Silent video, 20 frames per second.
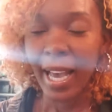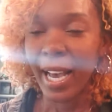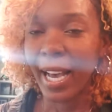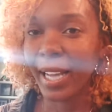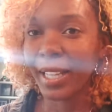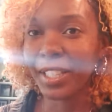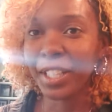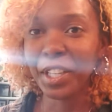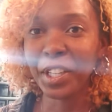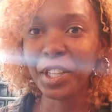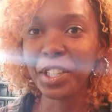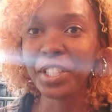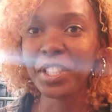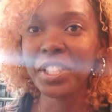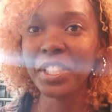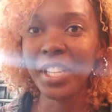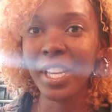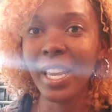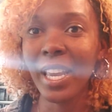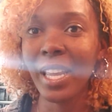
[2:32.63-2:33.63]
I couldn't
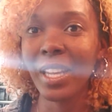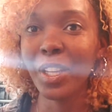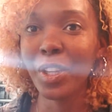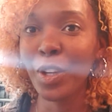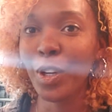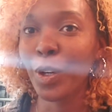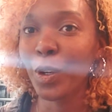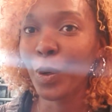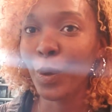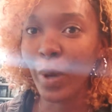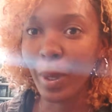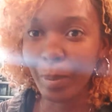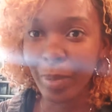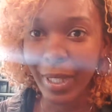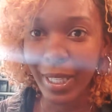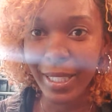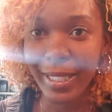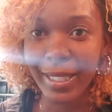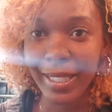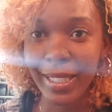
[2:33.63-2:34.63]
stand, going
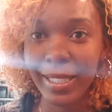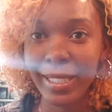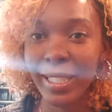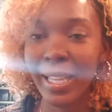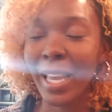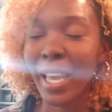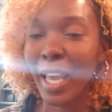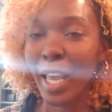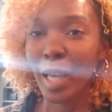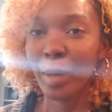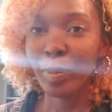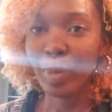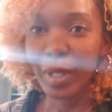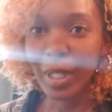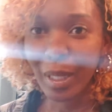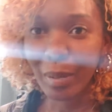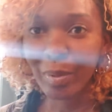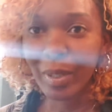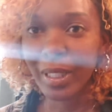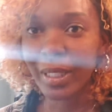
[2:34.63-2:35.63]
places and
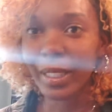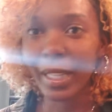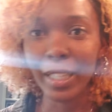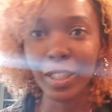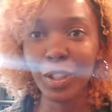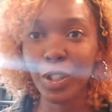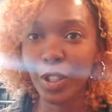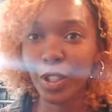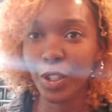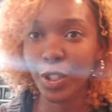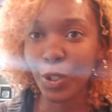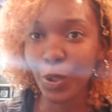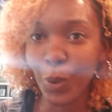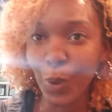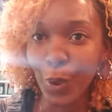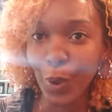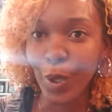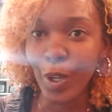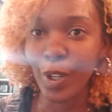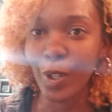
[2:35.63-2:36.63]
plug like to the
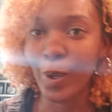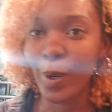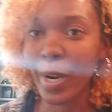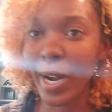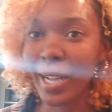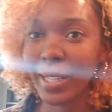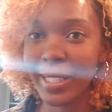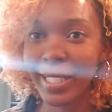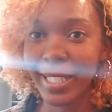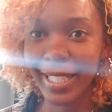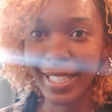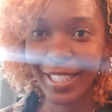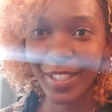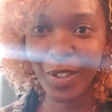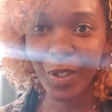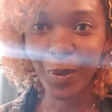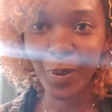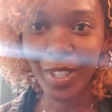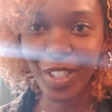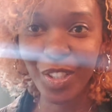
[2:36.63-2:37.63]
store or out to eat
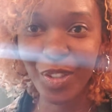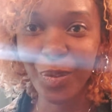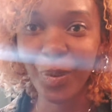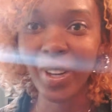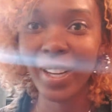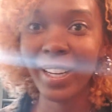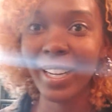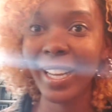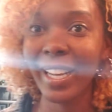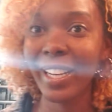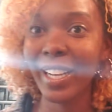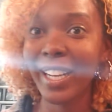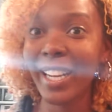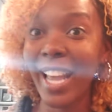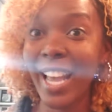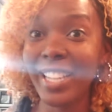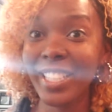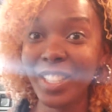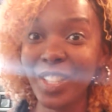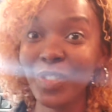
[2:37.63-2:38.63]
to a restaurant, and
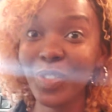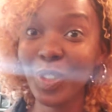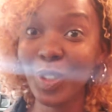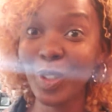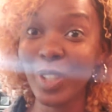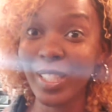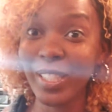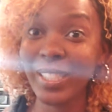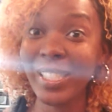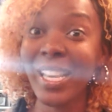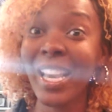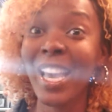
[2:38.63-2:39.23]
had difficulty